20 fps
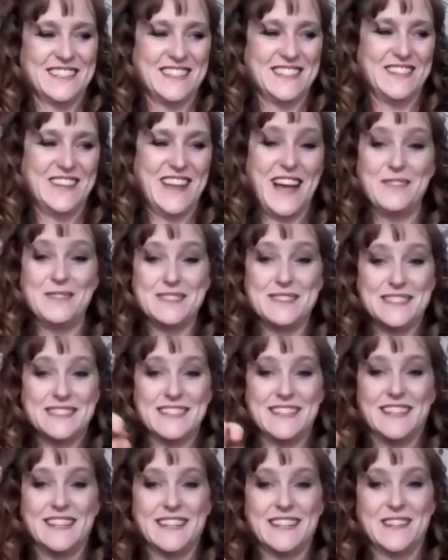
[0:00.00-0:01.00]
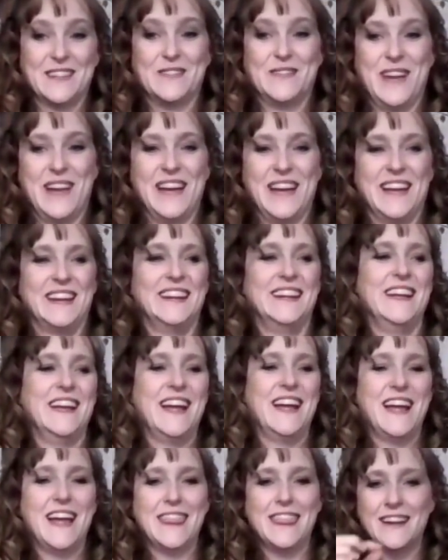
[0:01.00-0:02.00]
So yeah, it was still a little bit.
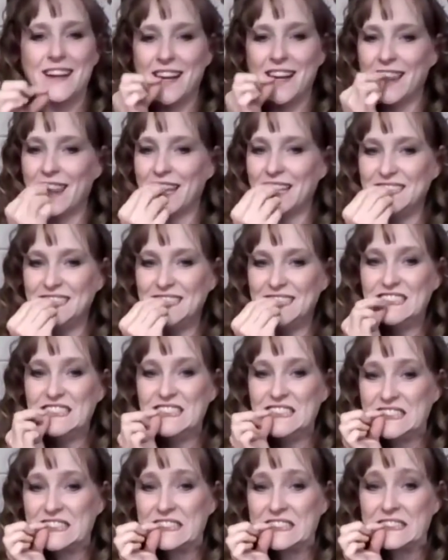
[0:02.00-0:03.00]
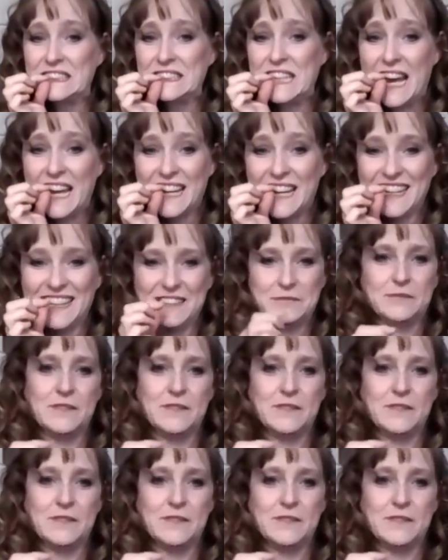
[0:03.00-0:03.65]
And they're all like eating these little gnats.